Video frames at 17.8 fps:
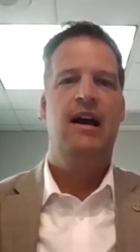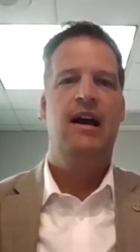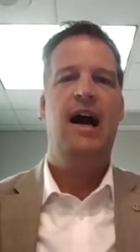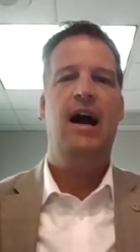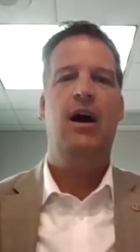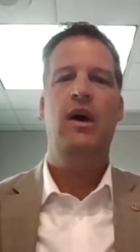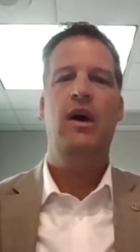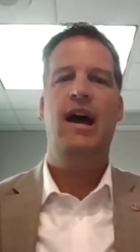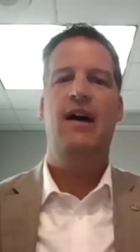
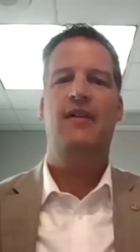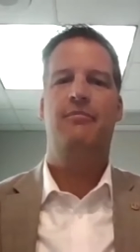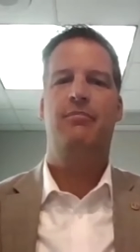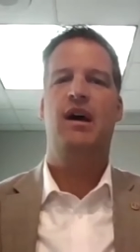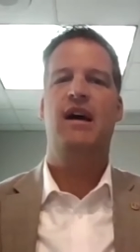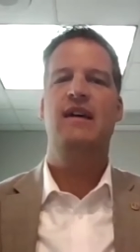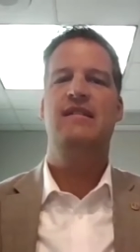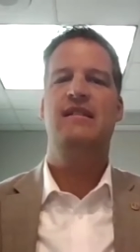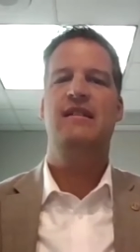how have
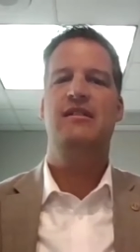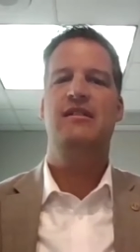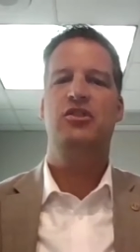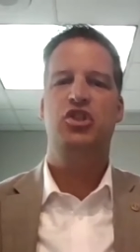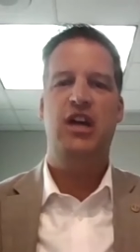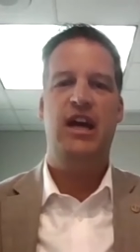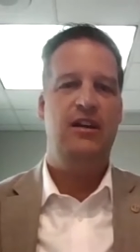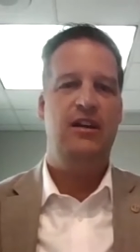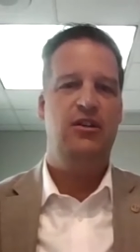prices
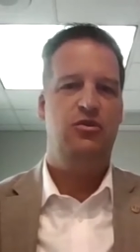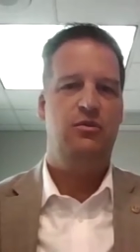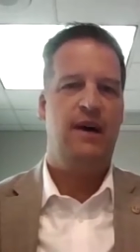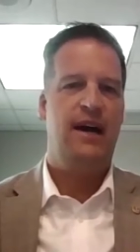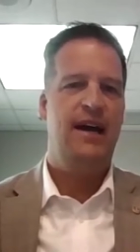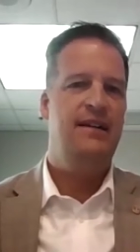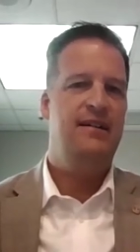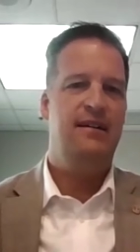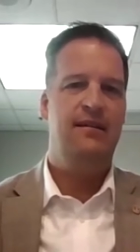changed,
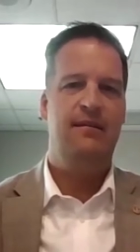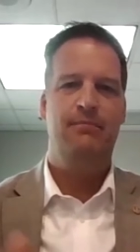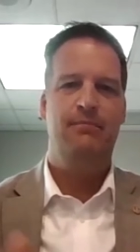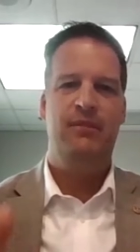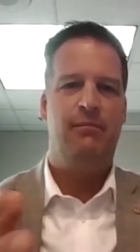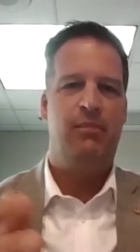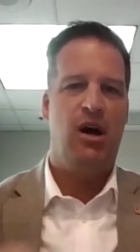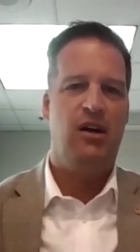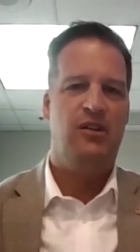right? The,
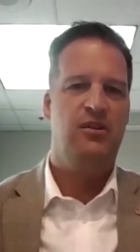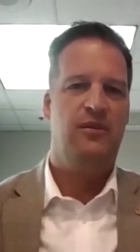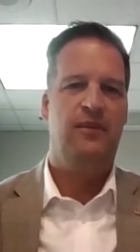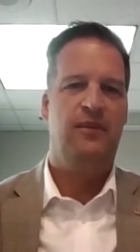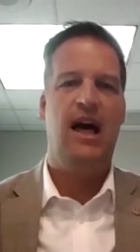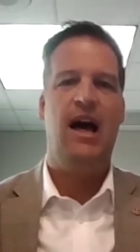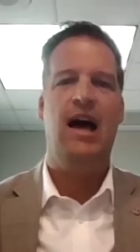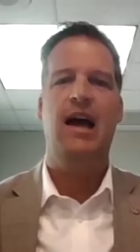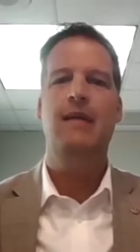the box
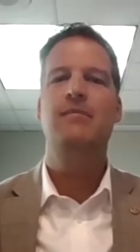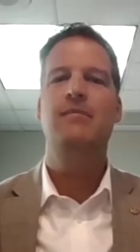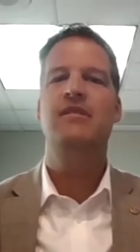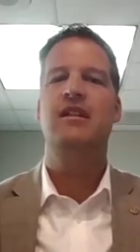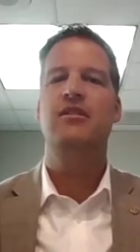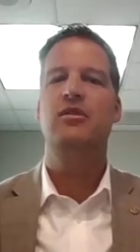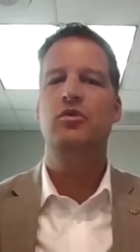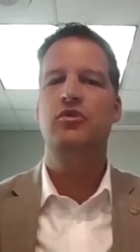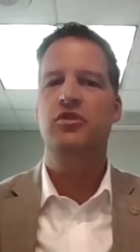of lines
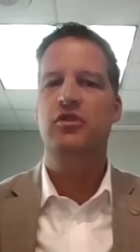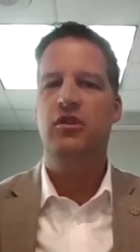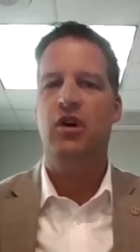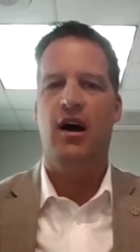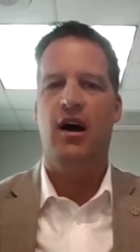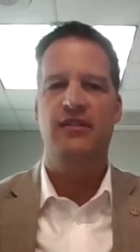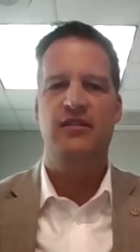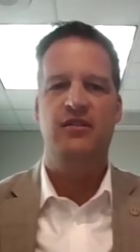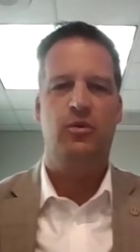that used to
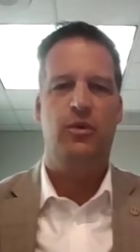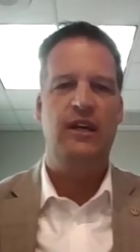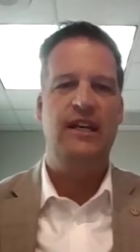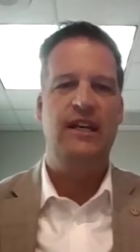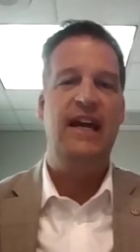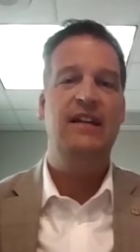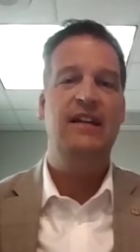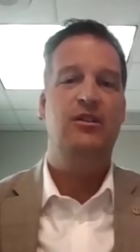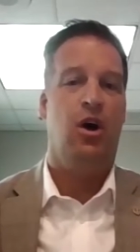cost
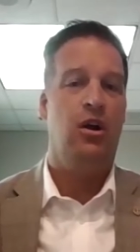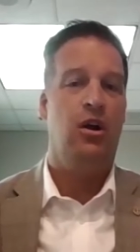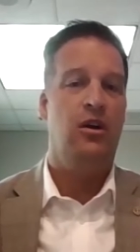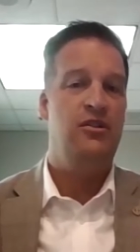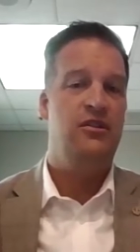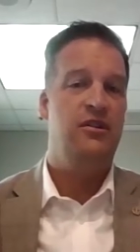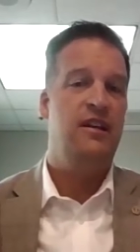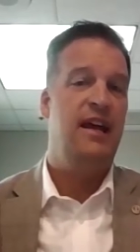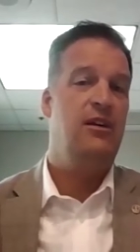
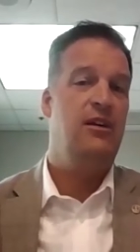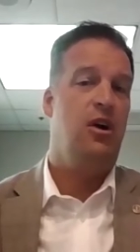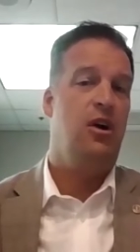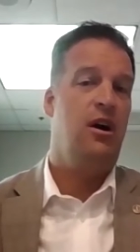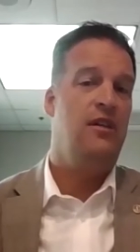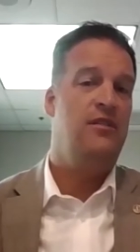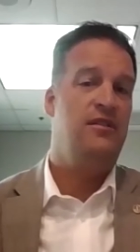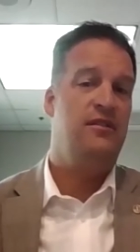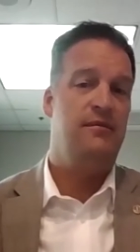$28 today
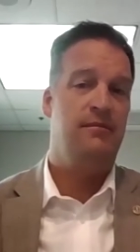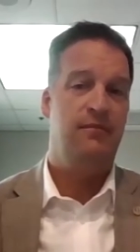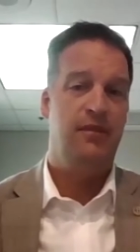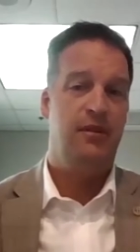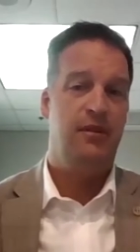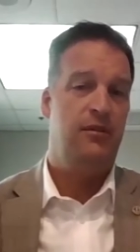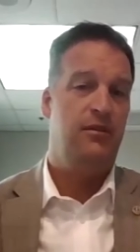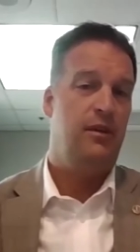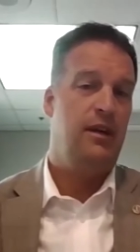costs
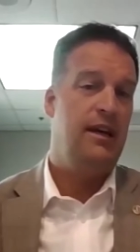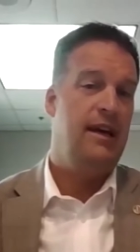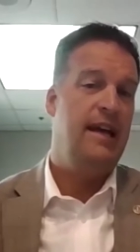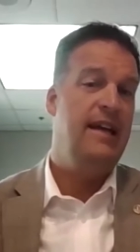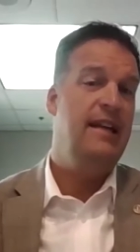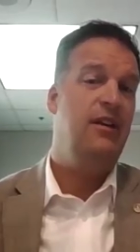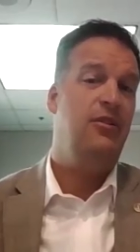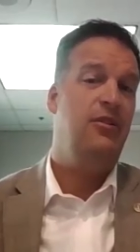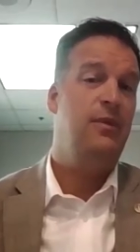uh,
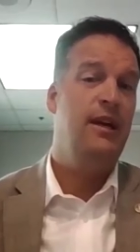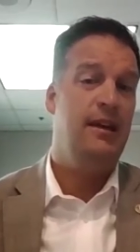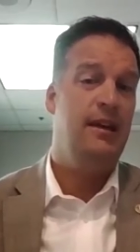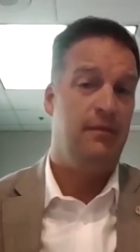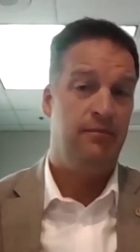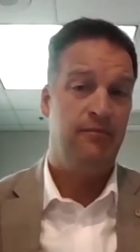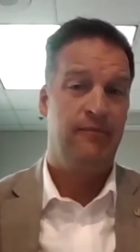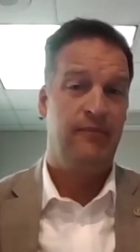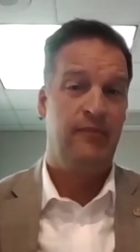83,
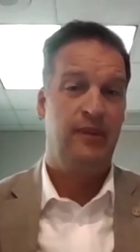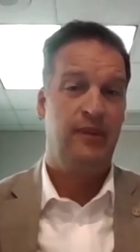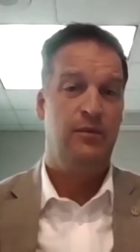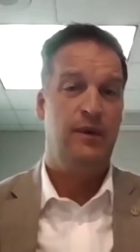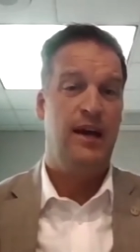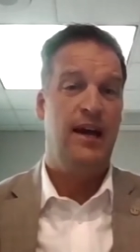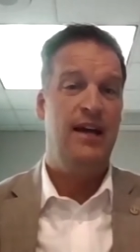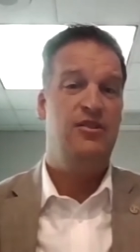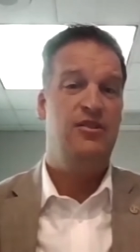
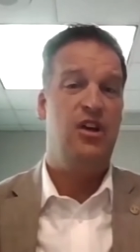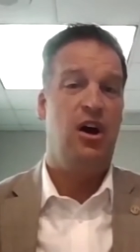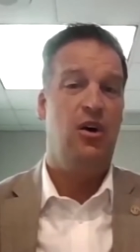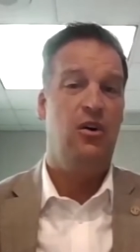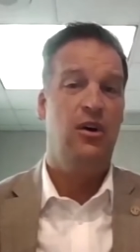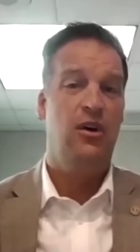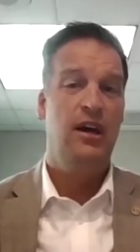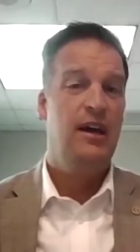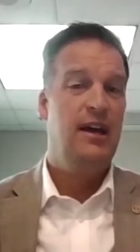right?
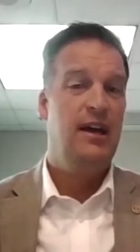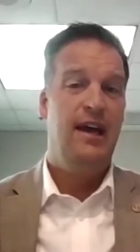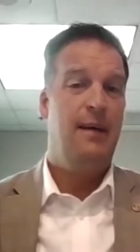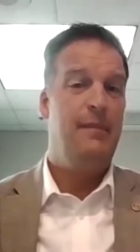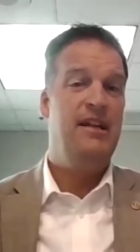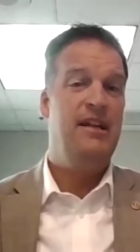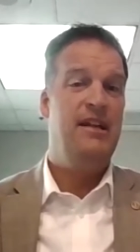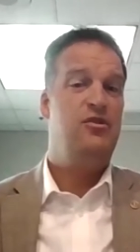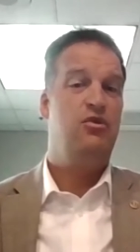So, I
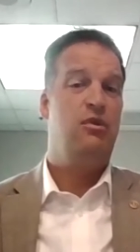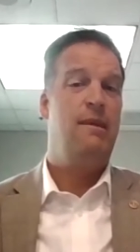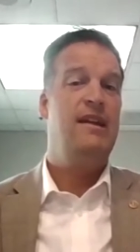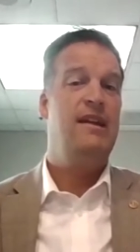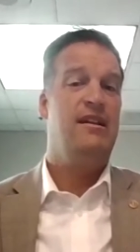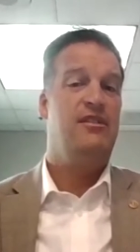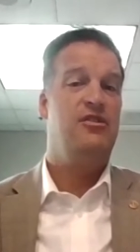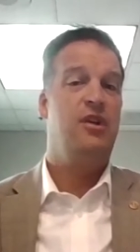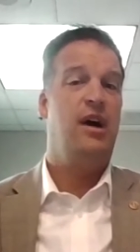mean, it's
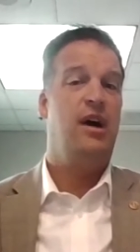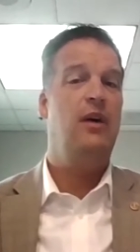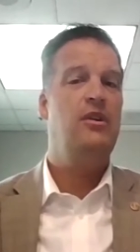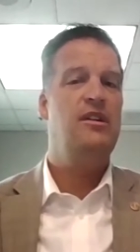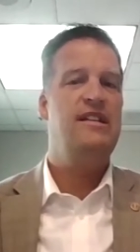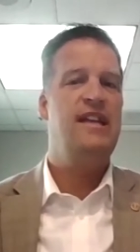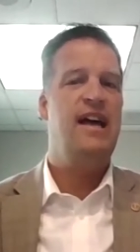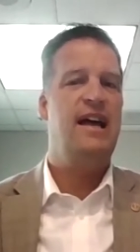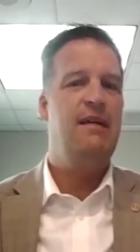tremendous. So how
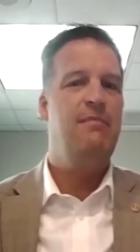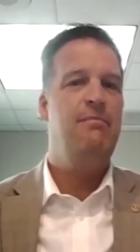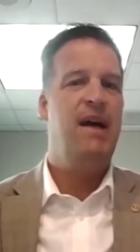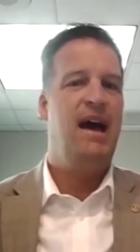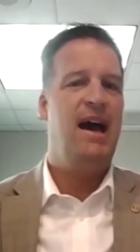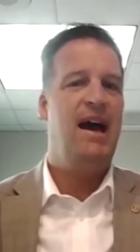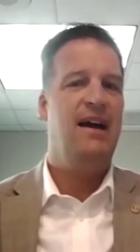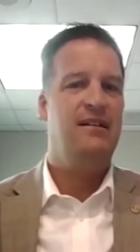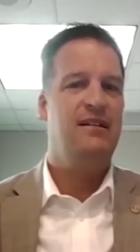does that
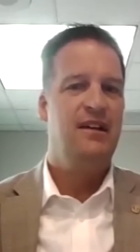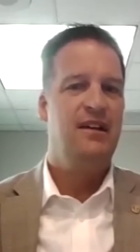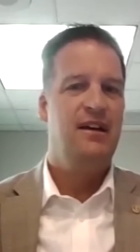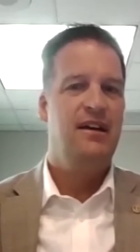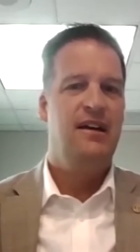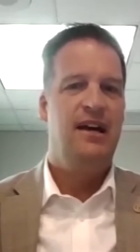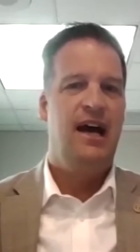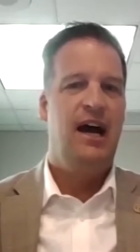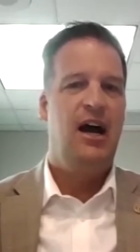impact
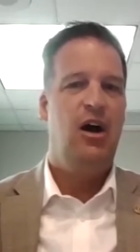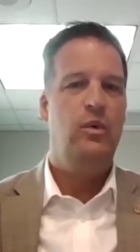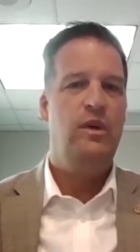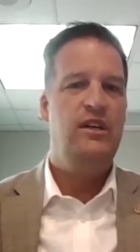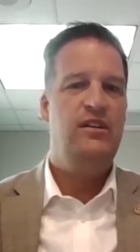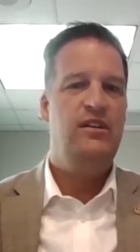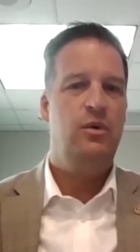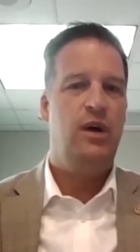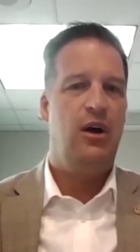how
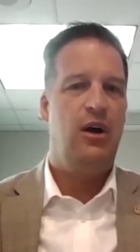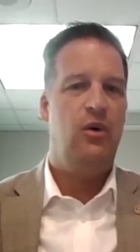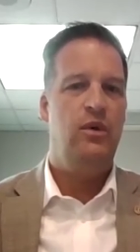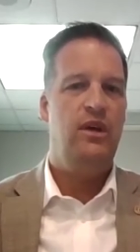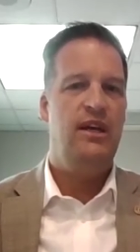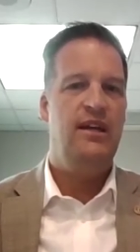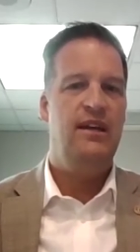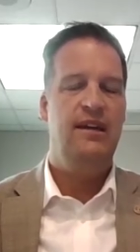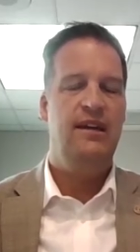we, how
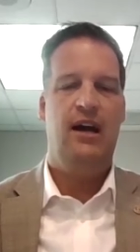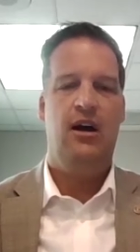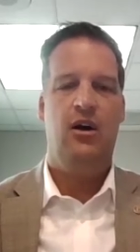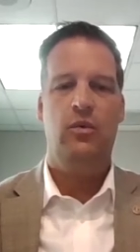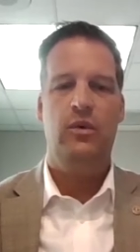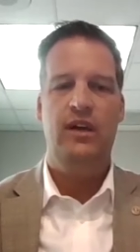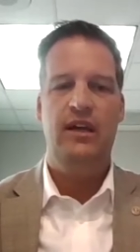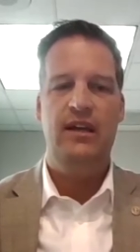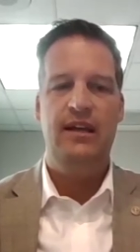we, how
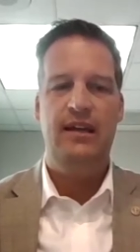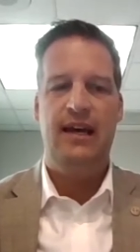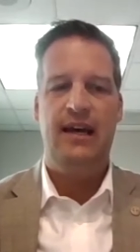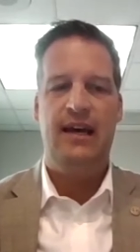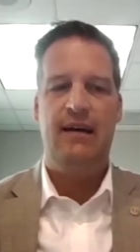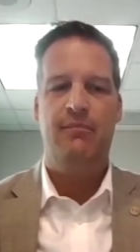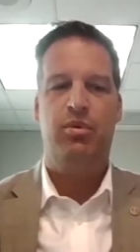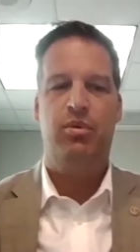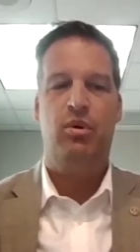we
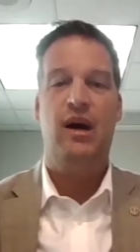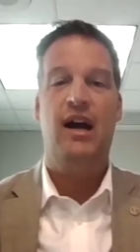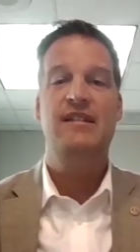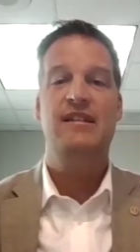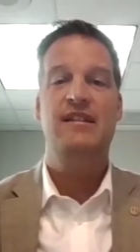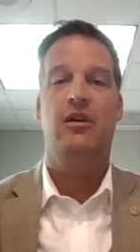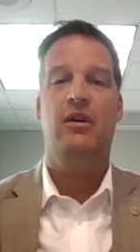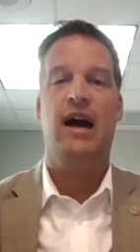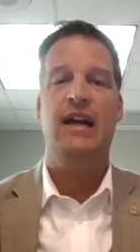uh,
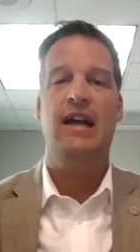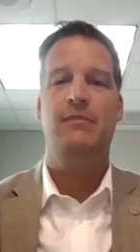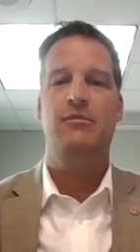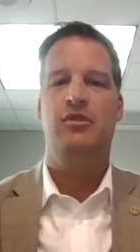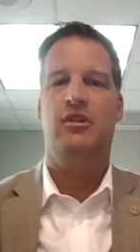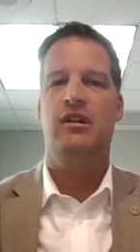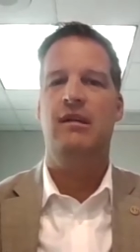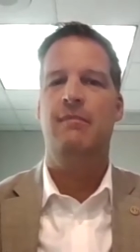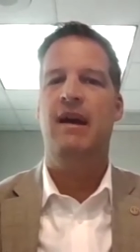price our
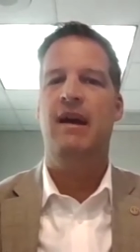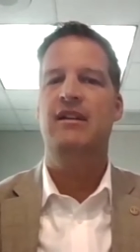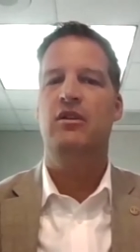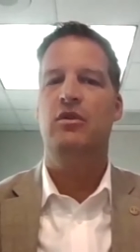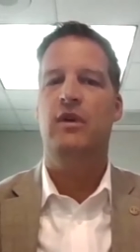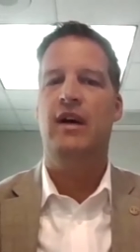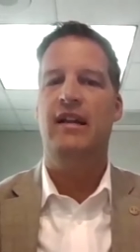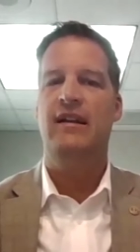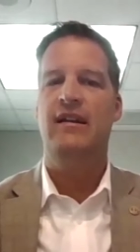items on the
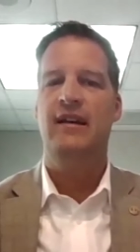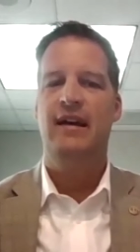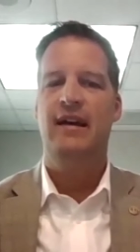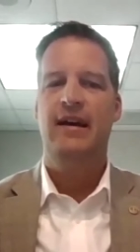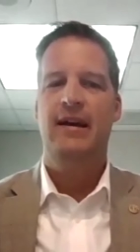menu? And